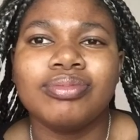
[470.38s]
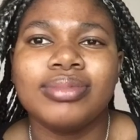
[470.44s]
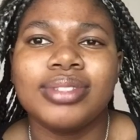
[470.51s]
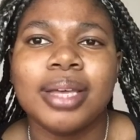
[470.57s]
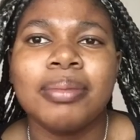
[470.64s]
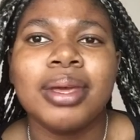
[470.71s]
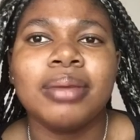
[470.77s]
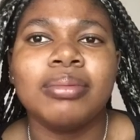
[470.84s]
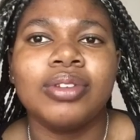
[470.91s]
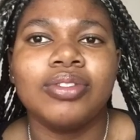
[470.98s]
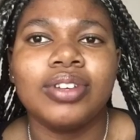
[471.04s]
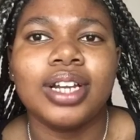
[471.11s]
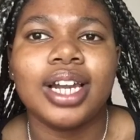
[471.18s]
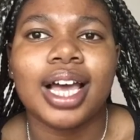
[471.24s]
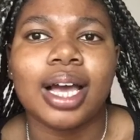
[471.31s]
they make me
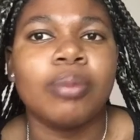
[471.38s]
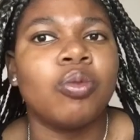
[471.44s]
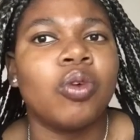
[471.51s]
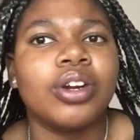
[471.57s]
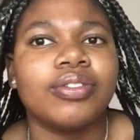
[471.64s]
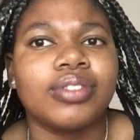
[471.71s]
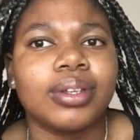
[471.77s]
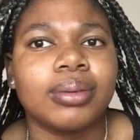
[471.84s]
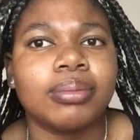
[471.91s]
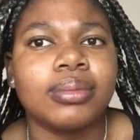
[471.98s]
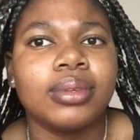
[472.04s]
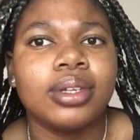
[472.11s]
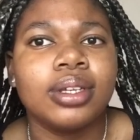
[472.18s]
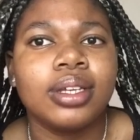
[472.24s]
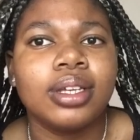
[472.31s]
feel like I'm one of
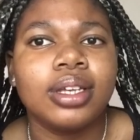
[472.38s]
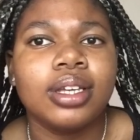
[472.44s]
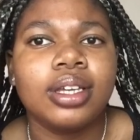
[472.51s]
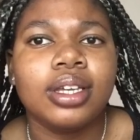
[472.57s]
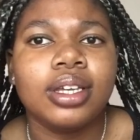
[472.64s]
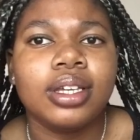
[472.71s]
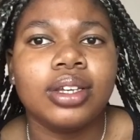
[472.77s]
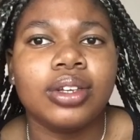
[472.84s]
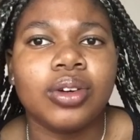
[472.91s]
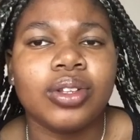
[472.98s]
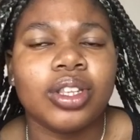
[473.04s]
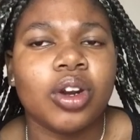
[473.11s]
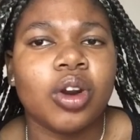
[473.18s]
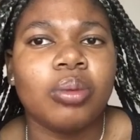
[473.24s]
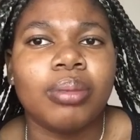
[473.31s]
them. They
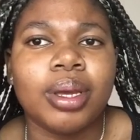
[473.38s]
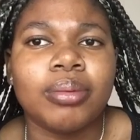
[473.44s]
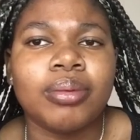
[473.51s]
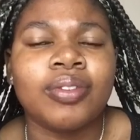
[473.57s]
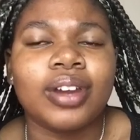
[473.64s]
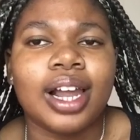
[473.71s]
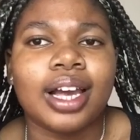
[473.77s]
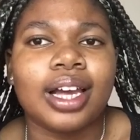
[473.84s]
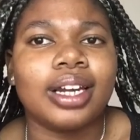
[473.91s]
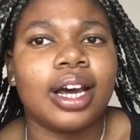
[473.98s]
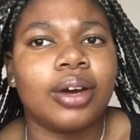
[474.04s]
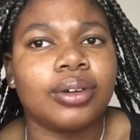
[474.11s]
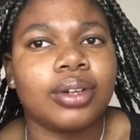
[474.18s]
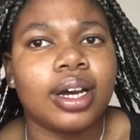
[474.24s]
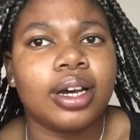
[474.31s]
don't make me feel like an
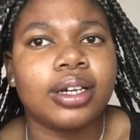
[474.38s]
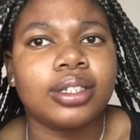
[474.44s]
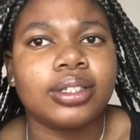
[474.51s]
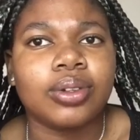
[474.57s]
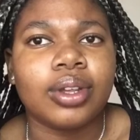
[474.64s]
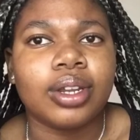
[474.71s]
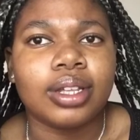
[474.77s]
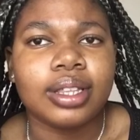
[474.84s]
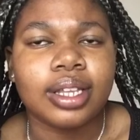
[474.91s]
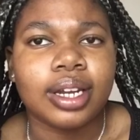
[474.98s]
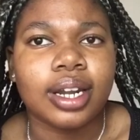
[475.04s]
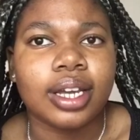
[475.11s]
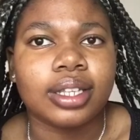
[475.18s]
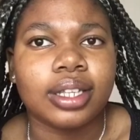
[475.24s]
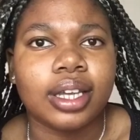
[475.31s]
outcast or anything
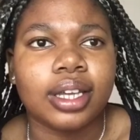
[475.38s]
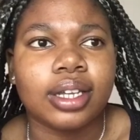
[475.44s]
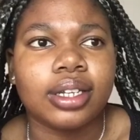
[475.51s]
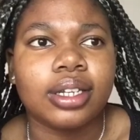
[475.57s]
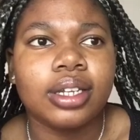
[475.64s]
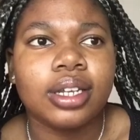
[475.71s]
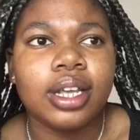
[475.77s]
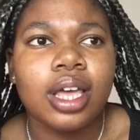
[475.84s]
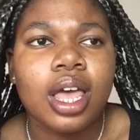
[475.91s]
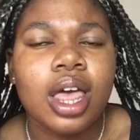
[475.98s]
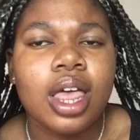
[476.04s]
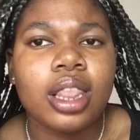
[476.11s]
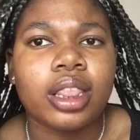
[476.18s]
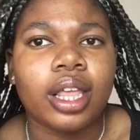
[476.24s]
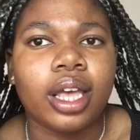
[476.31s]
like that.
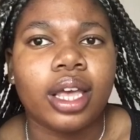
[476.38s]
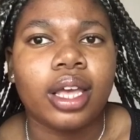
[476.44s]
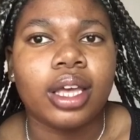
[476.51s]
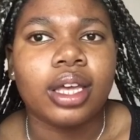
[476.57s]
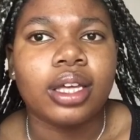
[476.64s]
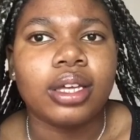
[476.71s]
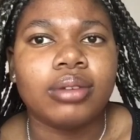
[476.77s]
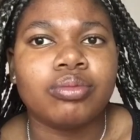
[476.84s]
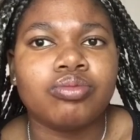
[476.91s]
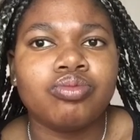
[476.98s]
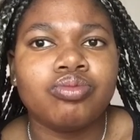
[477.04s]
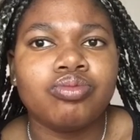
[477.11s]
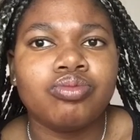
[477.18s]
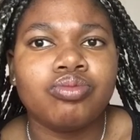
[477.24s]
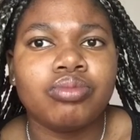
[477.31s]
They
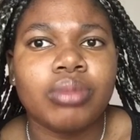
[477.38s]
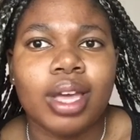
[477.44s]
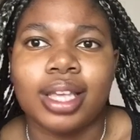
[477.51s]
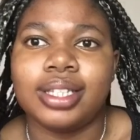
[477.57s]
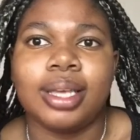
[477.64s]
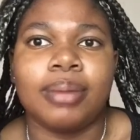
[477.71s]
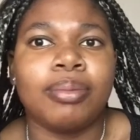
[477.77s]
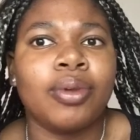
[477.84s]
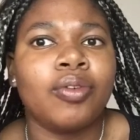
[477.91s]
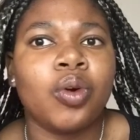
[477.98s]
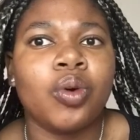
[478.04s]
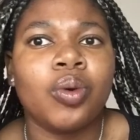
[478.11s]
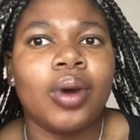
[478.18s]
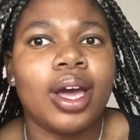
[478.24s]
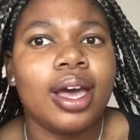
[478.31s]
accept me for
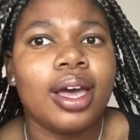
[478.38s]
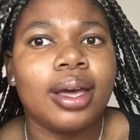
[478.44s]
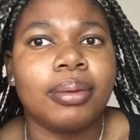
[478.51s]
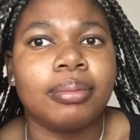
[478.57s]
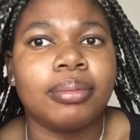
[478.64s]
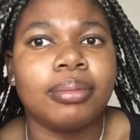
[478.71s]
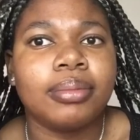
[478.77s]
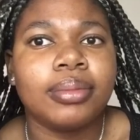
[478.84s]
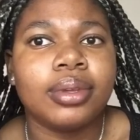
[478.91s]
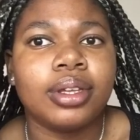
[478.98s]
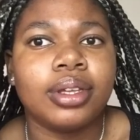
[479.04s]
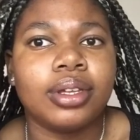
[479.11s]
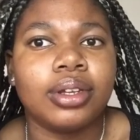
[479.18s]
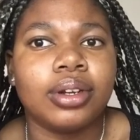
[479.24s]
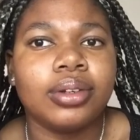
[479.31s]
who I am,
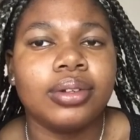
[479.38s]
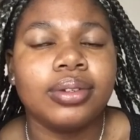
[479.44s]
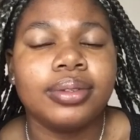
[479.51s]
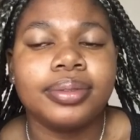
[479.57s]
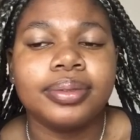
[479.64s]
you know?